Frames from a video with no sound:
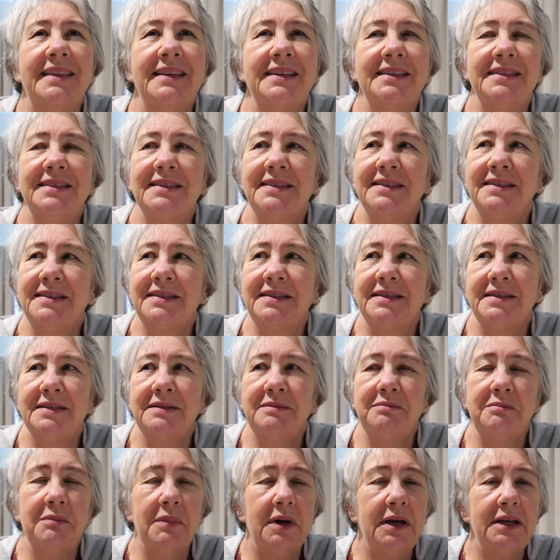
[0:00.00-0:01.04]
This
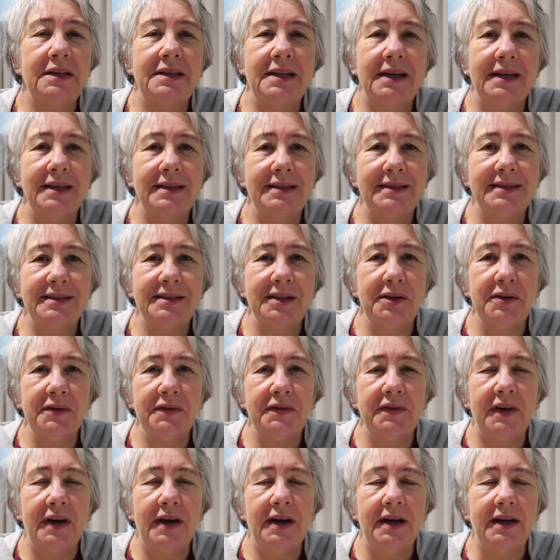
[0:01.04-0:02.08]
is my day so
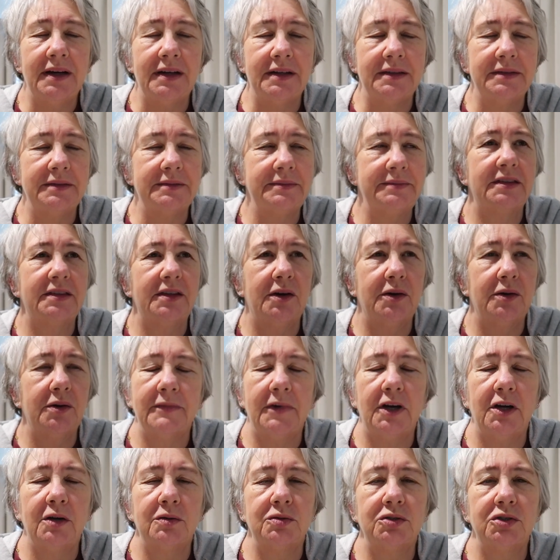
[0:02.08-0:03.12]
far. So
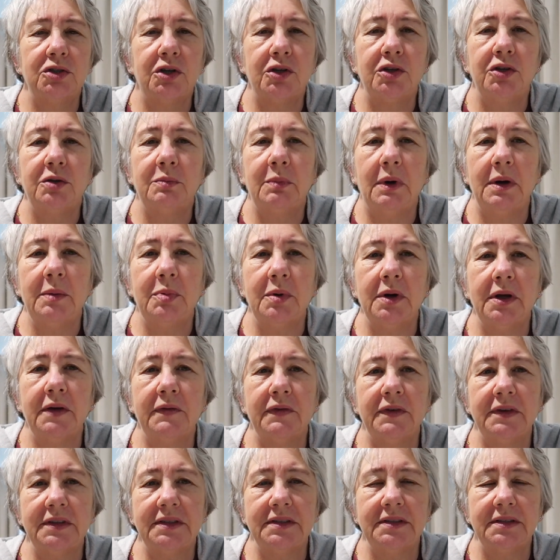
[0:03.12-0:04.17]
I'll show you my
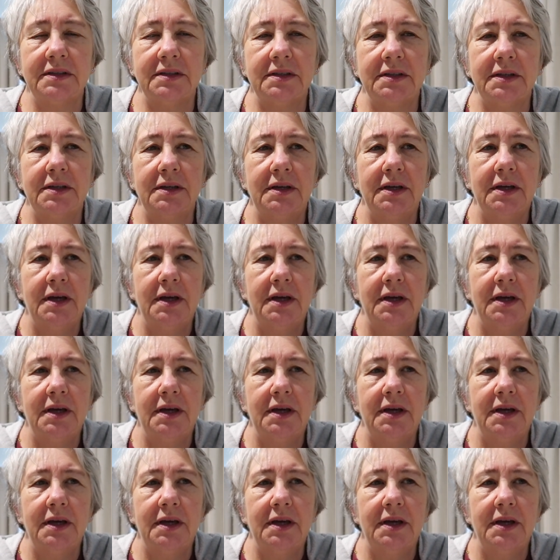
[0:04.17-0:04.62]
breakfast.